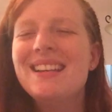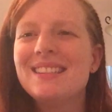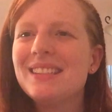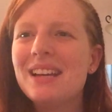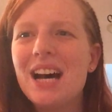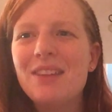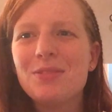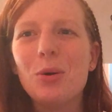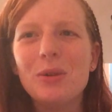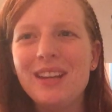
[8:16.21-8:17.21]
Since I have
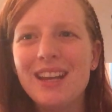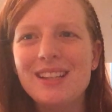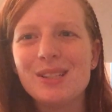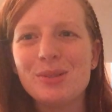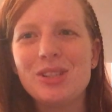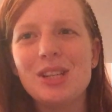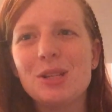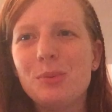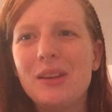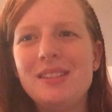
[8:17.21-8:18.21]
colon cancer, which
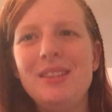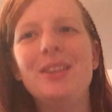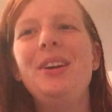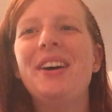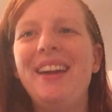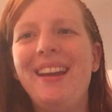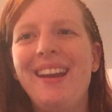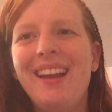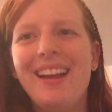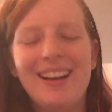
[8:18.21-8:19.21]
takes place in your gut,
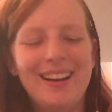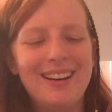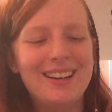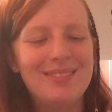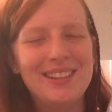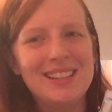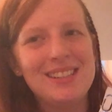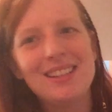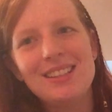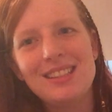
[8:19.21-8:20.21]
it's
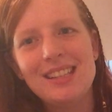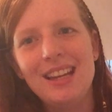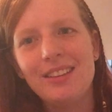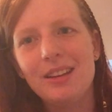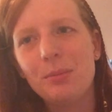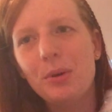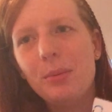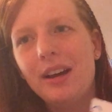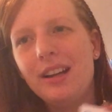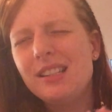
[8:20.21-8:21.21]
good to take like a
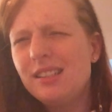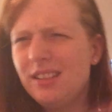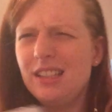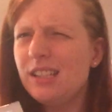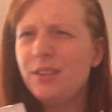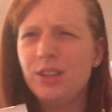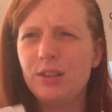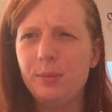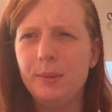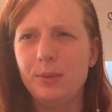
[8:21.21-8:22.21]
probiotic. It's even good
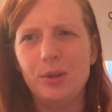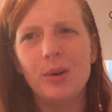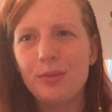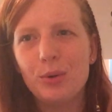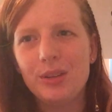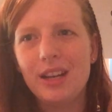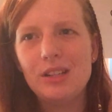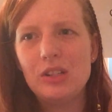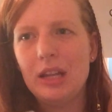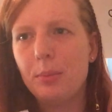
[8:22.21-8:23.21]
for people who don't have colon
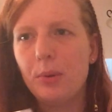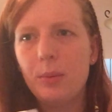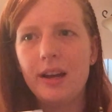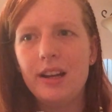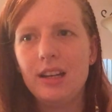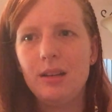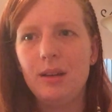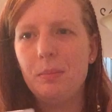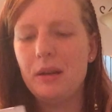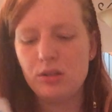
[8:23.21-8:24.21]
cancer to take a probiotic.
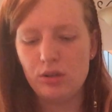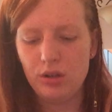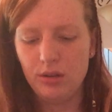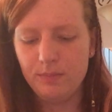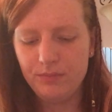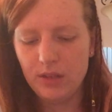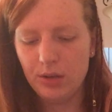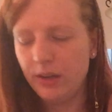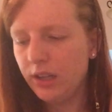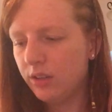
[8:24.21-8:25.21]
Make sure
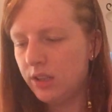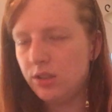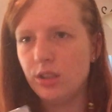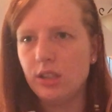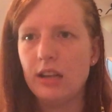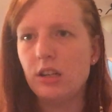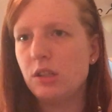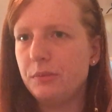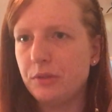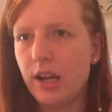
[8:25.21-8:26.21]
it regulates your
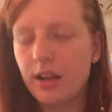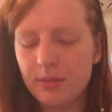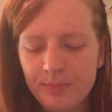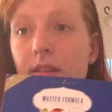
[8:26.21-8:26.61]
digestive tract.